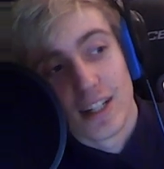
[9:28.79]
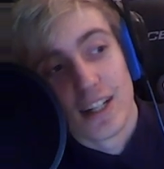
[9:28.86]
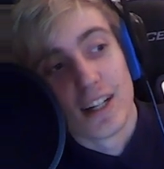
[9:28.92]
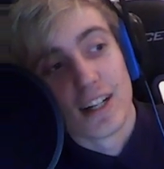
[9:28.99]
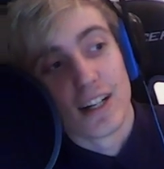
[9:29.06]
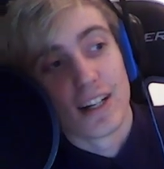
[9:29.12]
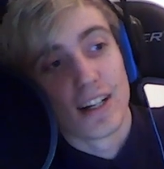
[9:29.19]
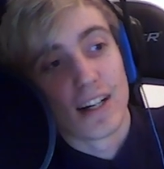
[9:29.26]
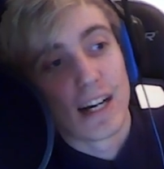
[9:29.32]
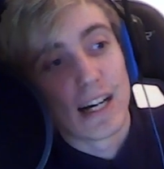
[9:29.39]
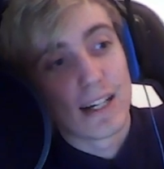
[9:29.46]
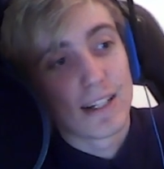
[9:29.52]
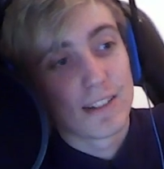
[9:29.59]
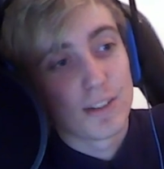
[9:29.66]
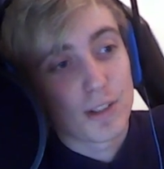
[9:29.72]

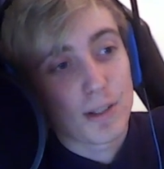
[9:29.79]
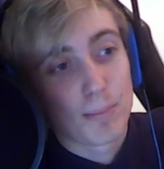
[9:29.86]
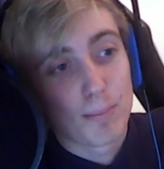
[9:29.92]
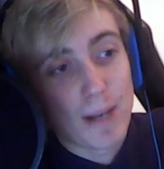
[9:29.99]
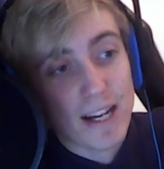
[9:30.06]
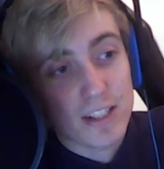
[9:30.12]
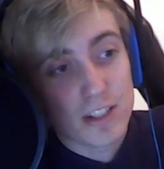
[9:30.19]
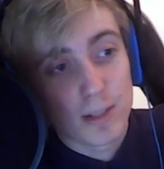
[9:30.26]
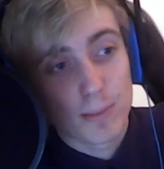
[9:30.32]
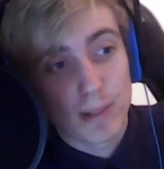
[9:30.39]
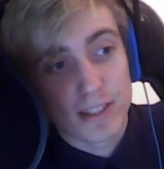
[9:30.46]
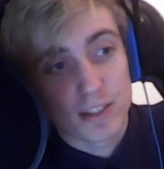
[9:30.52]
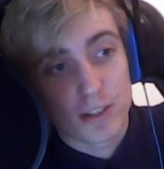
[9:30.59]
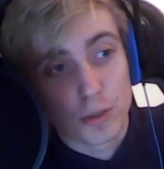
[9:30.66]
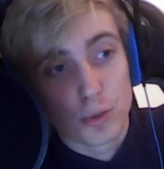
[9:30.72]
You can actually
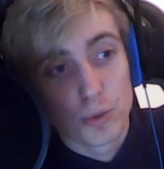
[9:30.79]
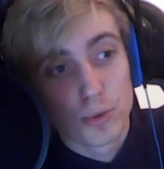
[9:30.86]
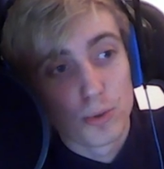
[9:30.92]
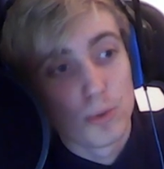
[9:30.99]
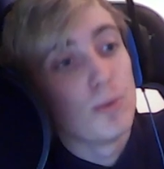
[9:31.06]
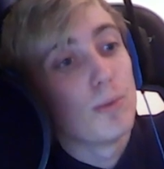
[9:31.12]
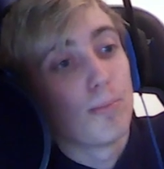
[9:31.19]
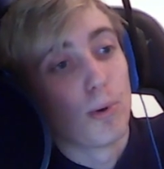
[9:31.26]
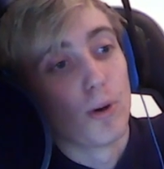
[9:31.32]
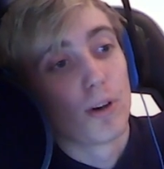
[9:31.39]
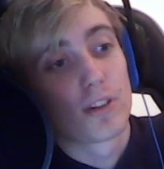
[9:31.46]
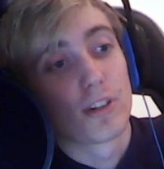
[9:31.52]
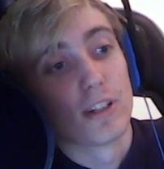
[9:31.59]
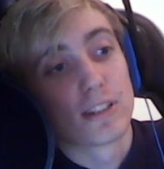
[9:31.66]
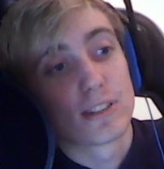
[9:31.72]
place 2
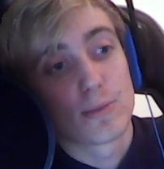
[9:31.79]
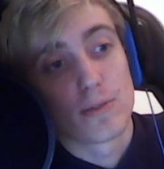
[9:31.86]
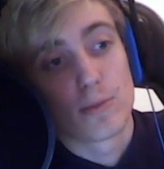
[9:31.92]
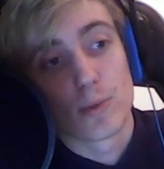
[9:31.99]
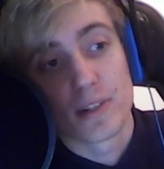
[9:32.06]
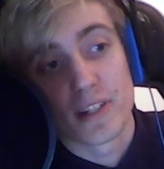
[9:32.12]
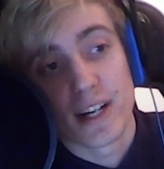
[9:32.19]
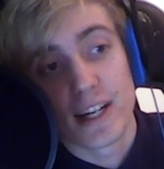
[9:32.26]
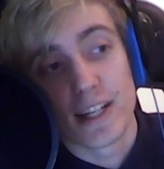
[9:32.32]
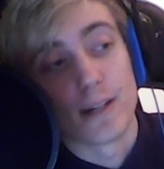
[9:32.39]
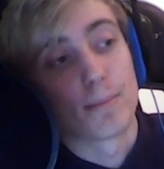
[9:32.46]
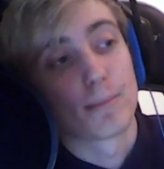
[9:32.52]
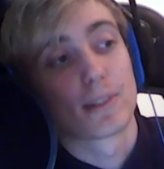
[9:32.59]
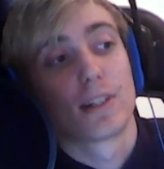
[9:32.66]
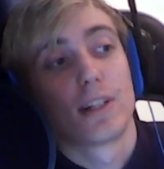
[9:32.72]
portals with 1
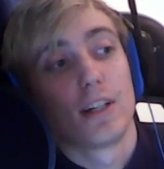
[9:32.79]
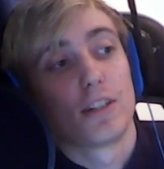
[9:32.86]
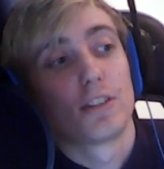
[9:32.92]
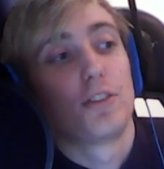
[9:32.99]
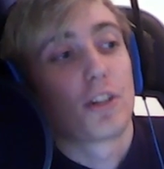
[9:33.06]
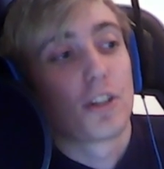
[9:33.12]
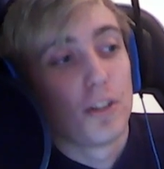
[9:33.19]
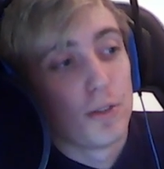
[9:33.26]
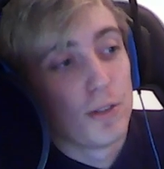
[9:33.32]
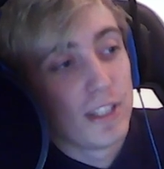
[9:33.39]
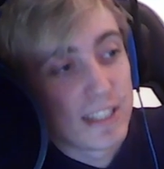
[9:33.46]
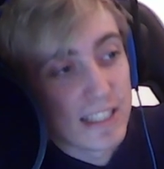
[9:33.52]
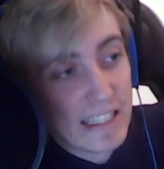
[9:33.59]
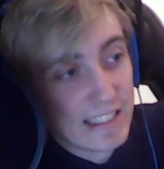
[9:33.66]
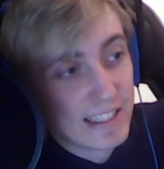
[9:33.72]
item. So you can do
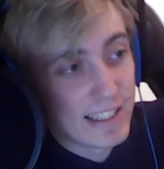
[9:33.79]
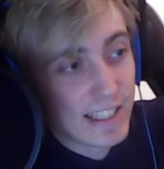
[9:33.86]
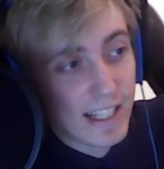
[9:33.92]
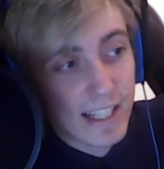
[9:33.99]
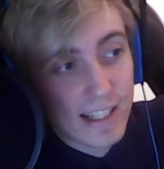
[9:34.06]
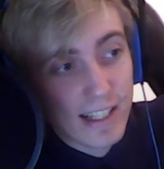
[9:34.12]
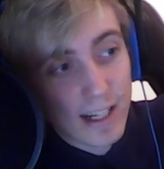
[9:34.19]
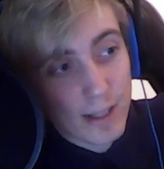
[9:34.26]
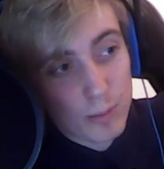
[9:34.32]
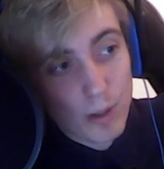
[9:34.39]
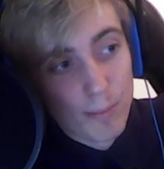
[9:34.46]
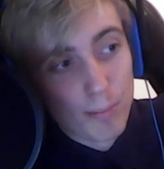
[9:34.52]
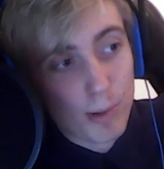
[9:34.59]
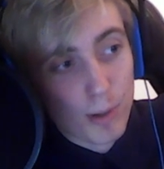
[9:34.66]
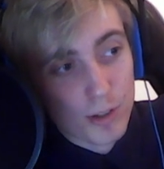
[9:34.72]
this insane, like
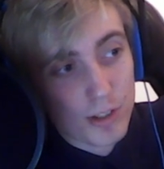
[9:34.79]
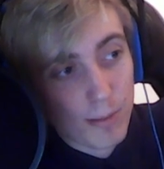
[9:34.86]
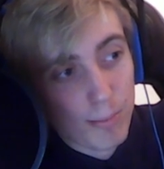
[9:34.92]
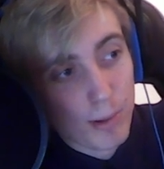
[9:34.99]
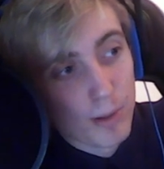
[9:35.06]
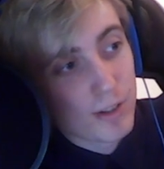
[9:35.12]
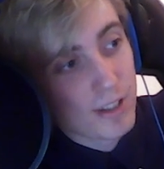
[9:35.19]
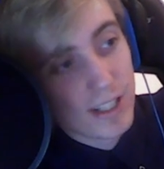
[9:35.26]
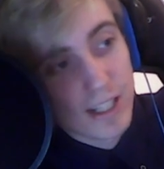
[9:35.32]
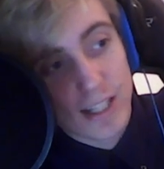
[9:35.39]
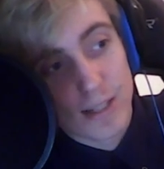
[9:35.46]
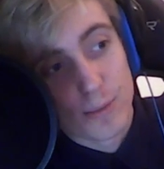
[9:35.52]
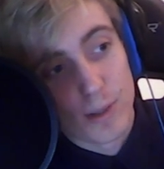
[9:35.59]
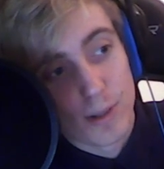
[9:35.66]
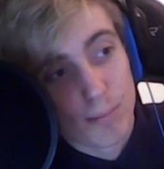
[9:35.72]
1 portal bot
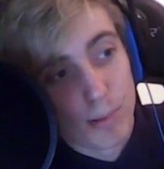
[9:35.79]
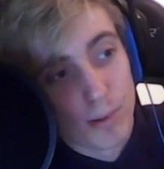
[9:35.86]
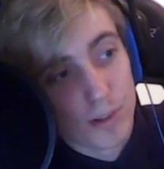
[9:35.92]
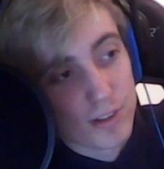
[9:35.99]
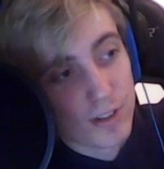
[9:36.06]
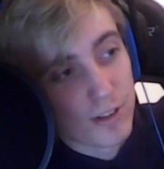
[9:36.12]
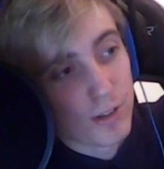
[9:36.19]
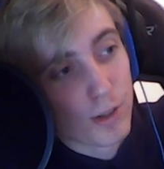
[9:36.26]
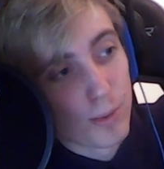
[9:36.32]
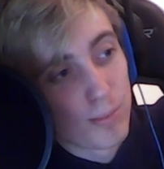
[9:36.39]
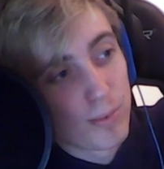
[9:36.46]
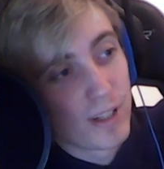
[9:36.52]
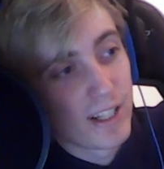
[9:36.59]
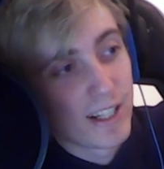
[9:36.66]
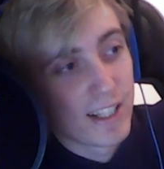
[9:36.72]
lane, 1 portal
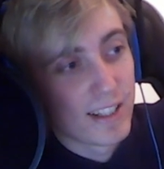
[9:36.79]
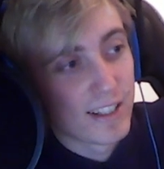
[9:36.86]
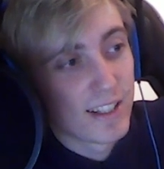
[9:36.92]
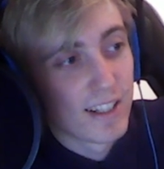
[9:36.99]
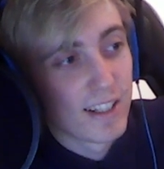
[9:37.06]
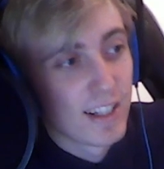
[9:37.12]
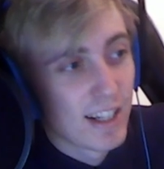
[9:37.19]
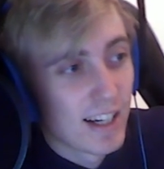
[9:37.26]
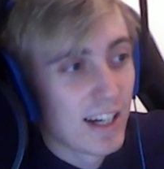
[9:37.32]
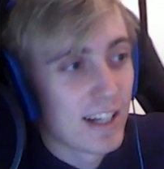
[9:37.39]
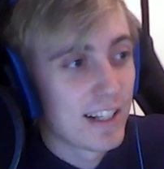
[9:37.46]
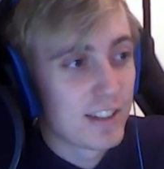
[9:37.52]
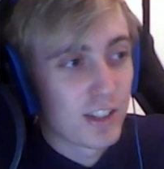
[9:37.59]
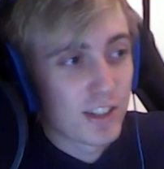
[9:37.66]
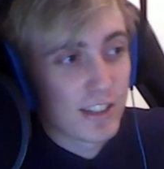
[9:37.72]
top lane, and
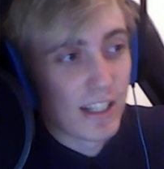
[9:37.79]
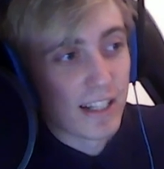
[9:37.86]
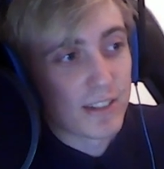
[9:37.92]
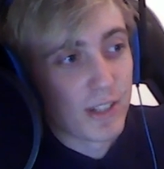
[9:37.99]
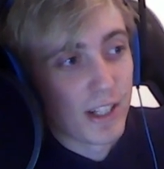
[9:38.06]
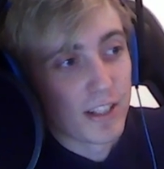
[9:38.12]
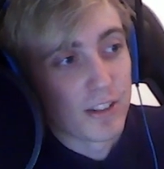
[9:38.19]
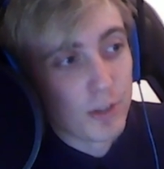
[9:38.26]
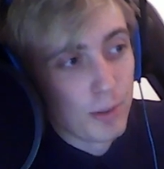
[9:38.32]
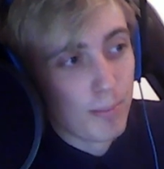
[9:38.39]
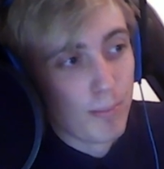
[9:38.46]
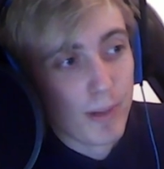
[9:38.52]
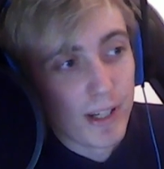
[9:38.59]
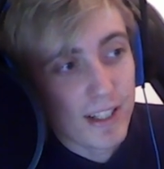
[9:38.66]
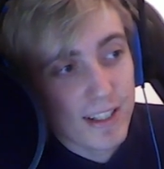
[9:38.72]
then just like try and group
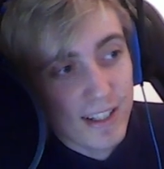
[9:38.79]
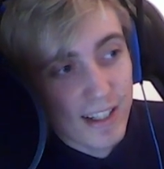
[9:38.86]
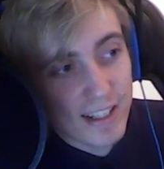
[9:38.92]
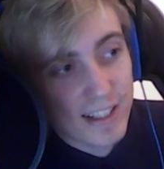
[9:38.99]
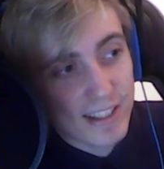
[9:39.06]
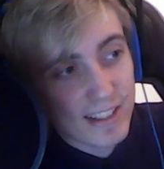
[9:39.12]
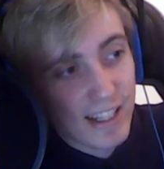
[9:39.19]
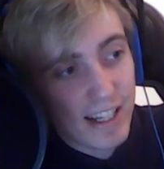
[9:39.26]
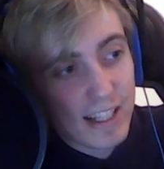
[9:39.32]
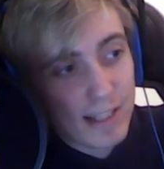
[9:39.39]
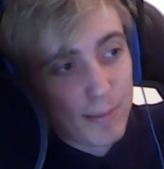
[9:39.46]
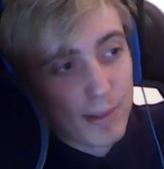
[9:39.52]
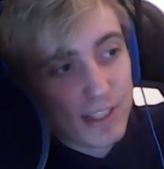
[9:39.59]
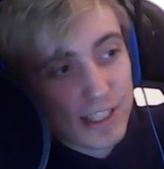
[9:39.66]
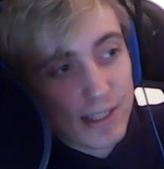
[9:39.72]
mid. And then the
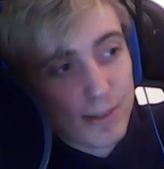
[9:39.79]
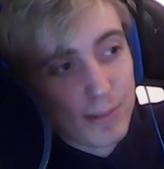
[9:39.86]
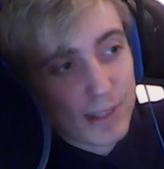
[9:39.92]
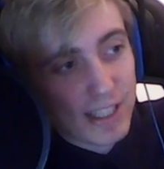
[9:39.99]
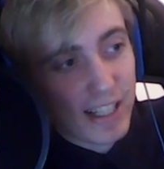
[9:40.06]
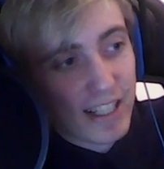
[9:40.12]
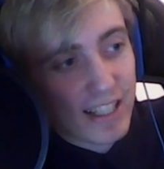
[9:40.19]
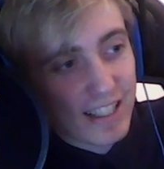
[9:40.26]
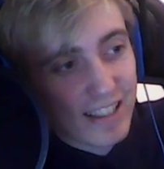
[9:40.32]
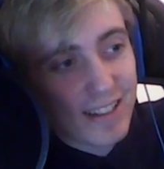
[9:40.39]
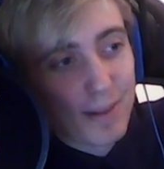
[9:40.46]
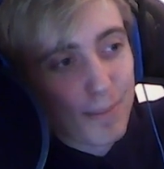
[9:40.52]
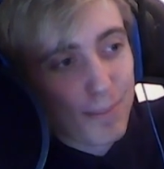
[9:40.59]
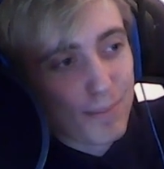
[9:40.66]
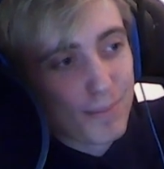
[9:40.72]
enemy team is like
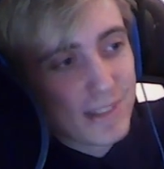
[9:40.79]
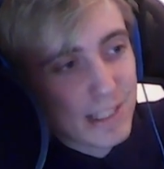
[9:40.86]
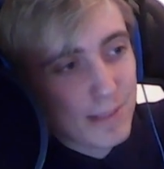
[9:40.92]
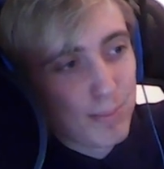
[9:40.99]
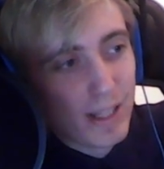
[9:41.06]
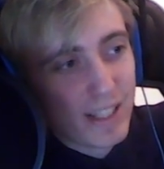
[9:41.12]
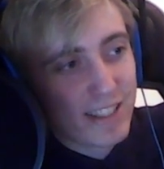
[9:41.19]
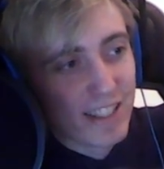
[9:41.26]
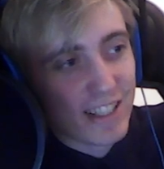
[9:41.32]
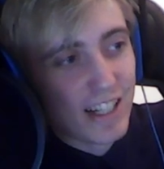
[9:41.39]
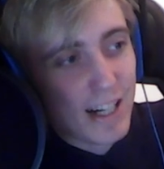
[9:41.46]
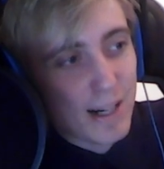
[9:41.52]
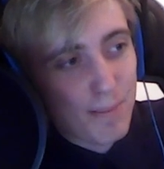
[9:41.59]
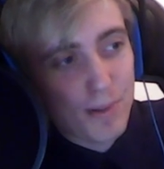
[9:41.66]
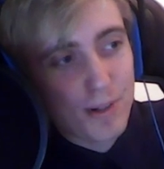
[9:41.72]
splitting
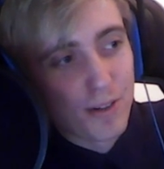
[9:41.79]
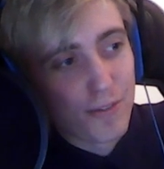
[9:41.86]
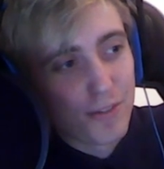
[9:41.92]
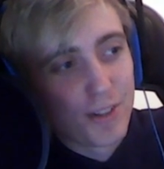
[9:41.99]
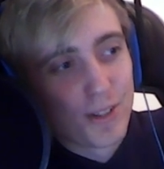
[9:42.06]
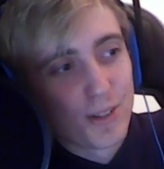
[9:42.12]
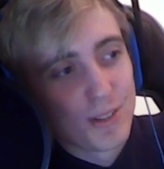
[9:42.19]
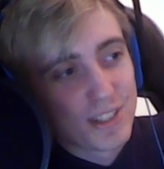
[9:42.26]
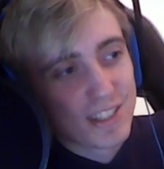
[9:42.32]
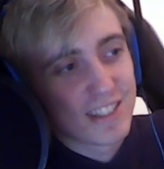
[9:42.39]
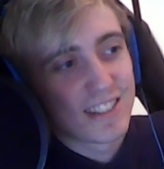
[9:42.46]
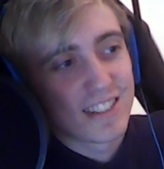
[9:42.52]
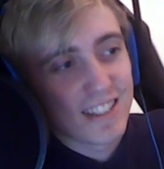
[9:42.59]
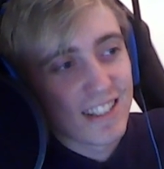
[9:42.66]
up, confused.